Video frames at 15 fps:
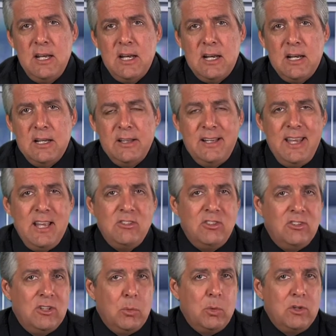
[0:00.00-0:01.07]
the
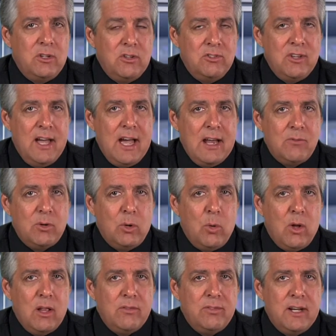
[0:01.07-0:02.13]
cases that were designed for
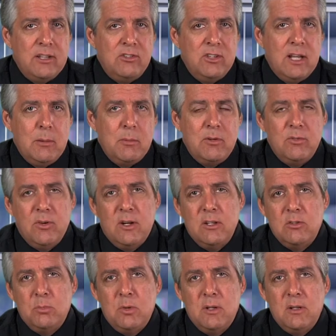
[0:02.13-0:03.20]
qualified settlement
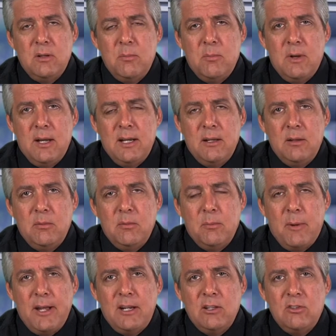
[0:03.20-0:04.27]
funds. But
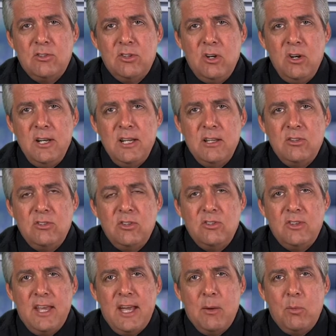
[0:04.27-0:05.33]
my concern
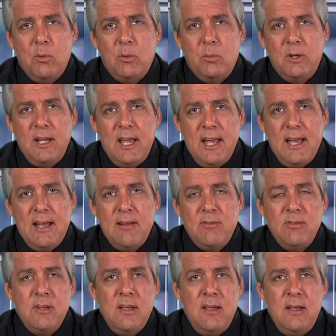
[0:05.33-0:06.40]
is that when we
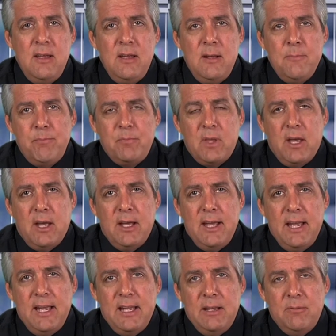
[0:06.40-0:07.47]
have
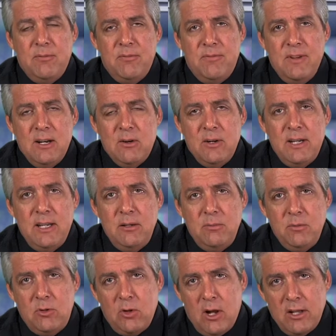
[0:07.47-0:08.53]
a very
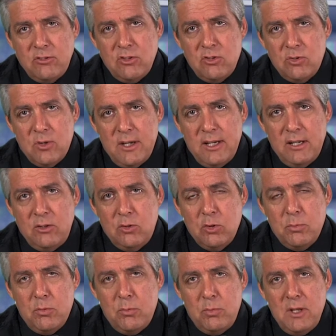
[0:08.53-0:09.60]
concentrated
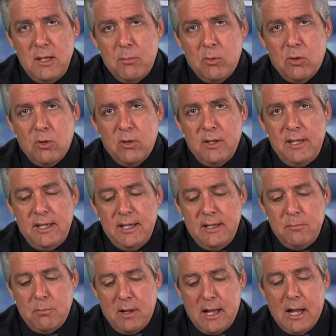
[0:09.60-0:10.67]
group of people
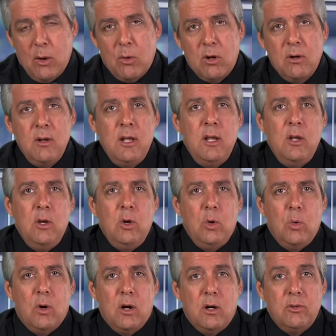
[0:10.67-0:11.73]
in power
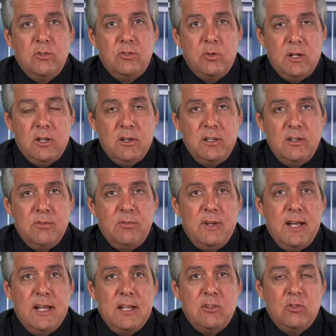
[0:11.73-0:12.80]
who are strictly
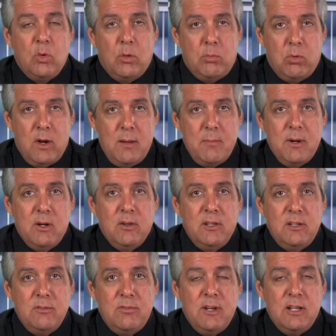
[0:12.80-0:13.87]
defense or primarily
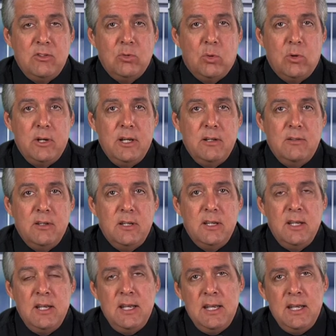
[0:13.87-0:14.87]
defense oriented